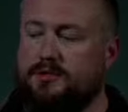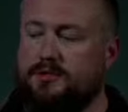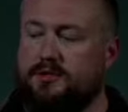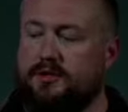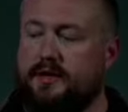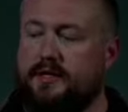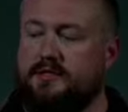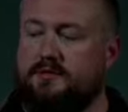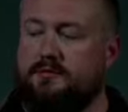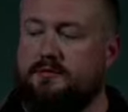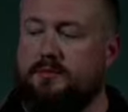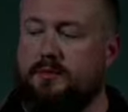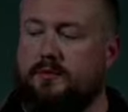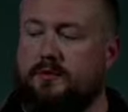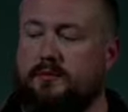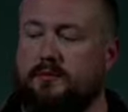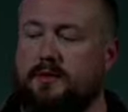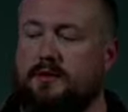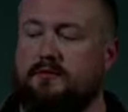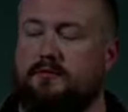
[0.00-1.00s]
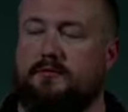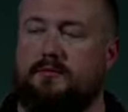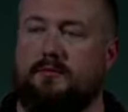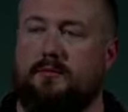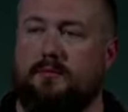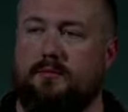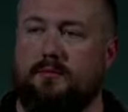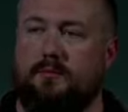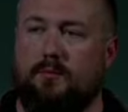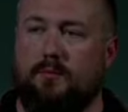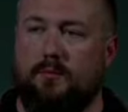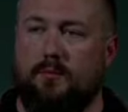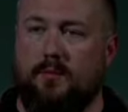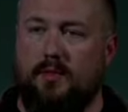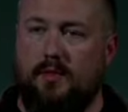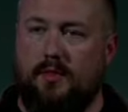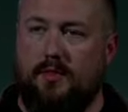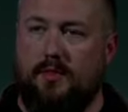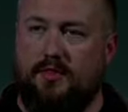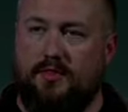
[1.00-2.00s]
transformative
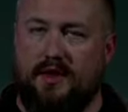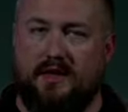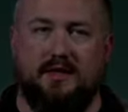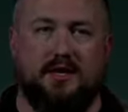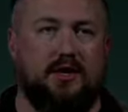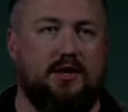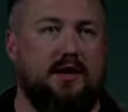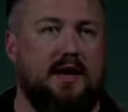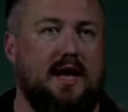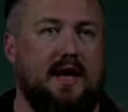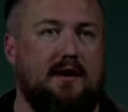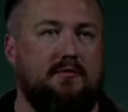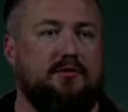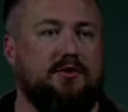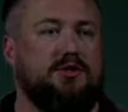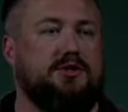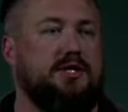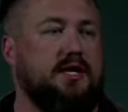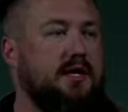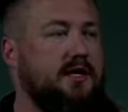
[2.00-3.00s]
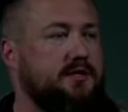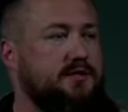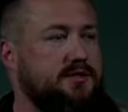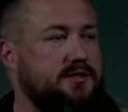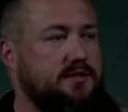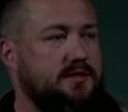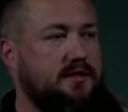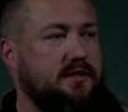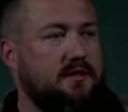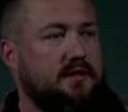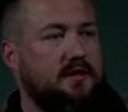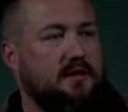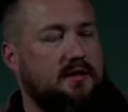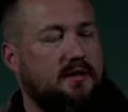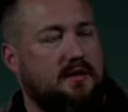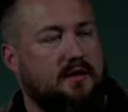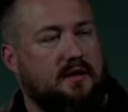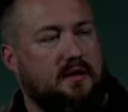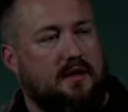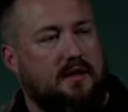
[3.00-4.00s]
thing that could ever change
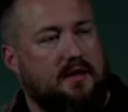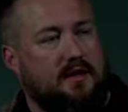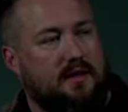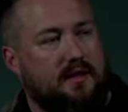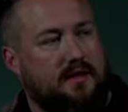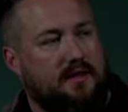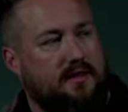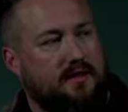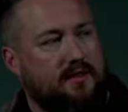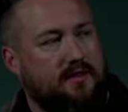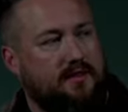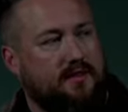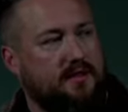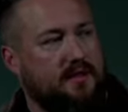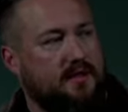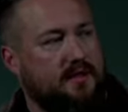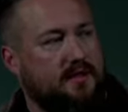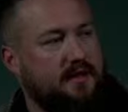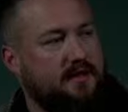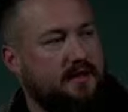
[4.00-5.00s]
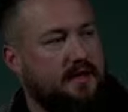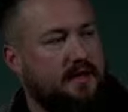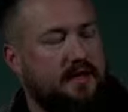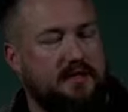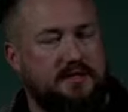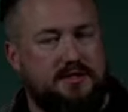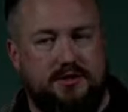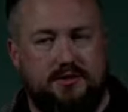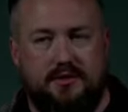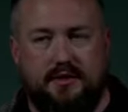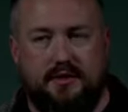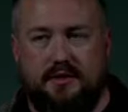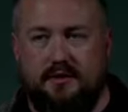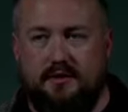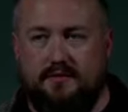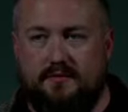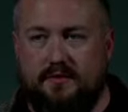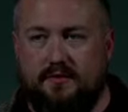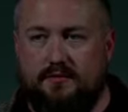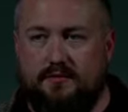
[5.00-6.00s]
uh, the, the
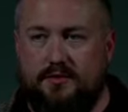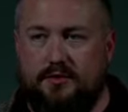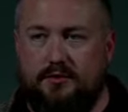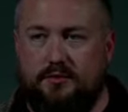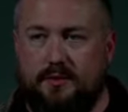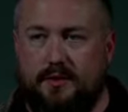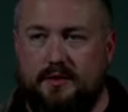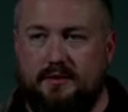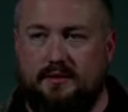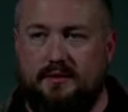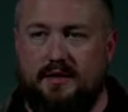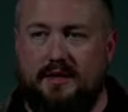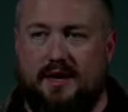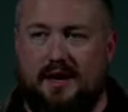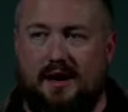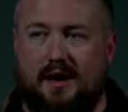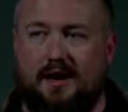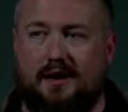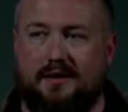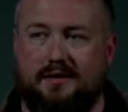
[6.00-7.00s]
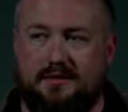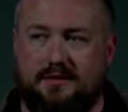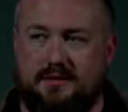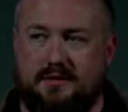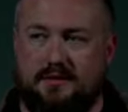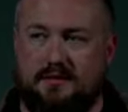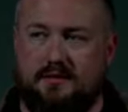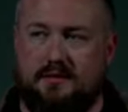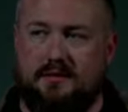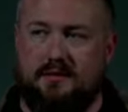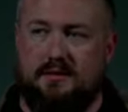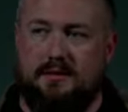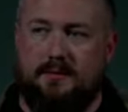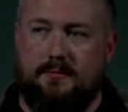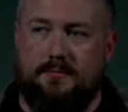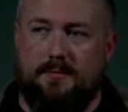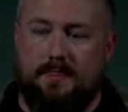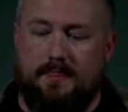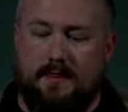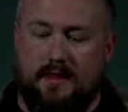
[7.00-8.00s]
history of humankind
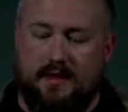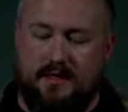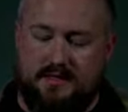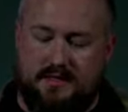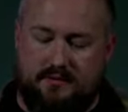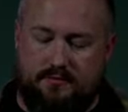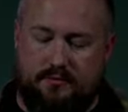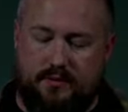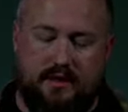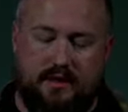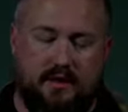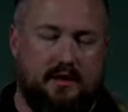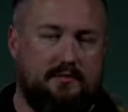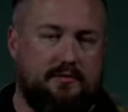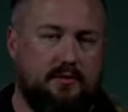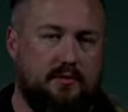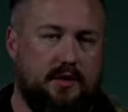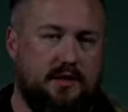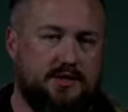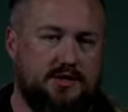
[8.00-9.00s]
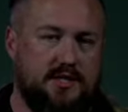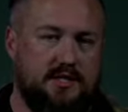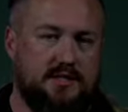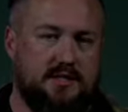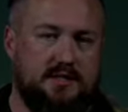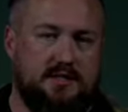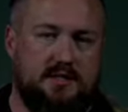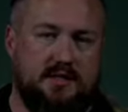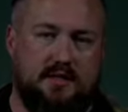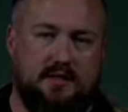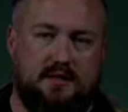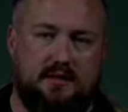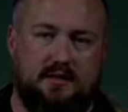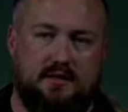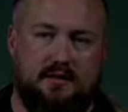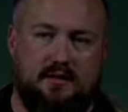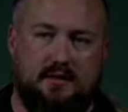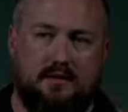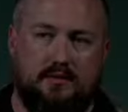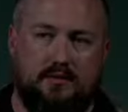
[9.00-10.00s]
is if we love the way Jesus did,
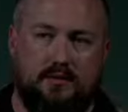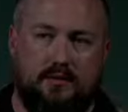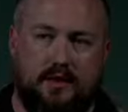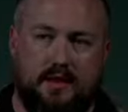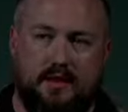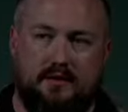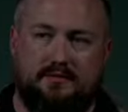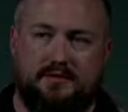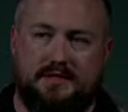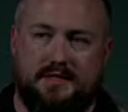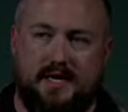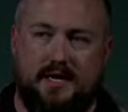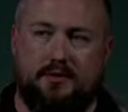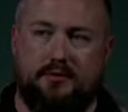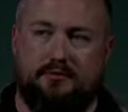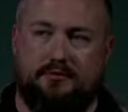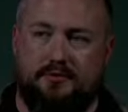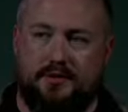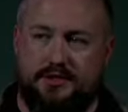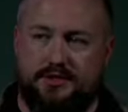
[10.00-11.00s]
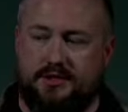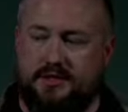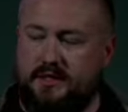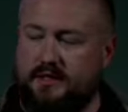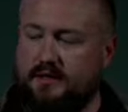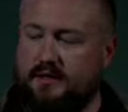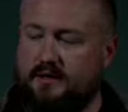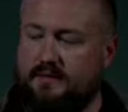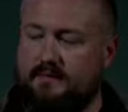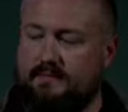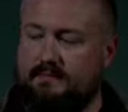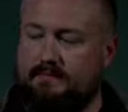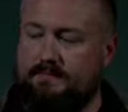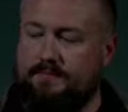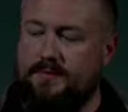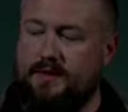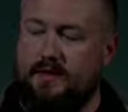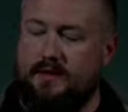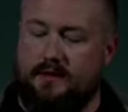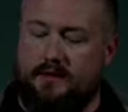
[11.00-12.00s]
we love sacrificially.
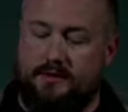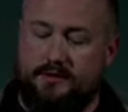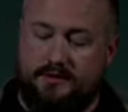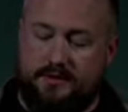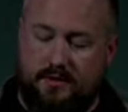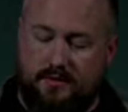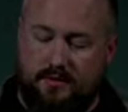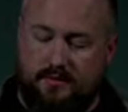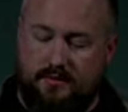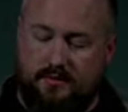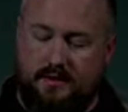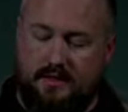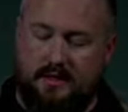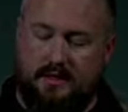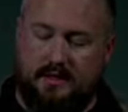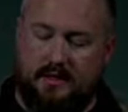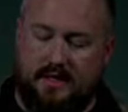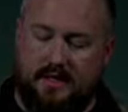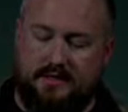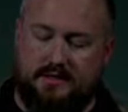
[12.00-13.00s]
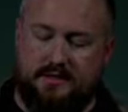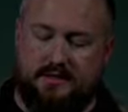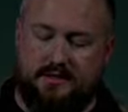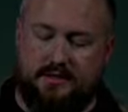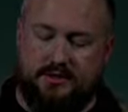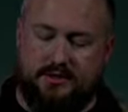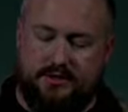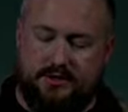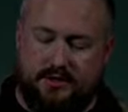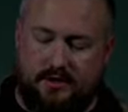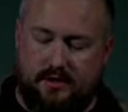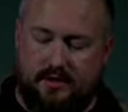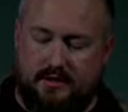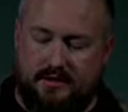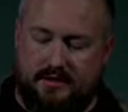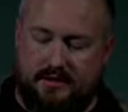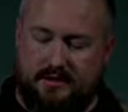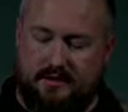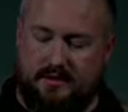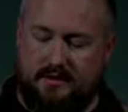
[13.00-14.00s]
So let's start